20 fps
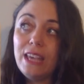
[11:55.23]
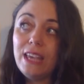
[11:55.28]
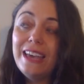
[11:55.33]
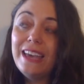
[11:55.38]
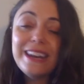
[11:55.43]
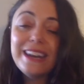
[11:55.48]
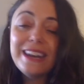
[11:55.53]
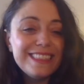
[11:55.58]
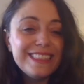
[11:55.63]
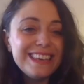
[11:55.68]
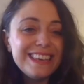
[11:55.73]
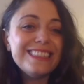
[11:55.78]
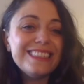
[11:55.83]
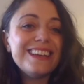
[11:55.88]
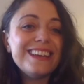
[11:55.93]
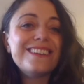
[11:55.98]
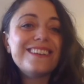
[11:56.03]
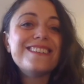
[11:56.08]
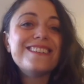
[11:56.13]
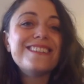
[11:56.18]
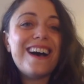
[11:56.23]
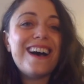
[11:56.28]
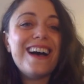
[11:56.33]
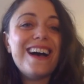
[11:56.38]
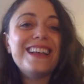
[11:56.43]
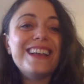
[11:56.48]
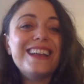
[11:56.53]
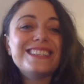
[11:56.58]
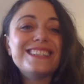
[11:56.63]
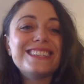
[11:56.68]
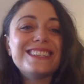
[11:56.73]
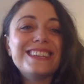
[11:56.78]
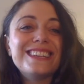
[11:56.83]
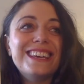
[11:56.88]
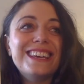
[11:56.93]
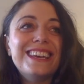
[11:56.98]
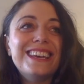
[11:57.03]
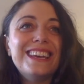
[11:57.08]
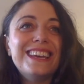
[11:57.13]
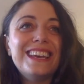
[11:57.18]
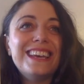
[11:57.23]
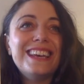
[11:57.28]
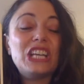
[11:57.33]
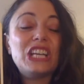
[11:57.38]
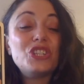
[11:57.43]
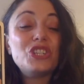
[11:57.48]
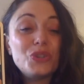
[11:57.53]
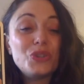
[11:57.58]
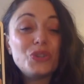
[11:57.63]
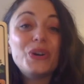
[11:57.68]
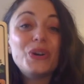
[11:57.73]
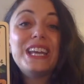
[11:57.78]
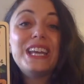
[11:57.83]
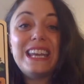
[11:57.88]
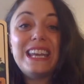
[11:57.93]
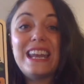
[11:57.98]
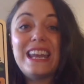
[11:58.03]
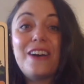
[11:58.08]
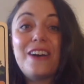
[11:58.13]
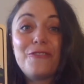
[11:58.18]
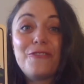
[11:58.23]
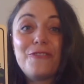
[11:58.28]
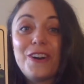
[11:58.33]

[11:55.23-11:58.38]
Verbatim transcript: And I think they're not enjoyed enough.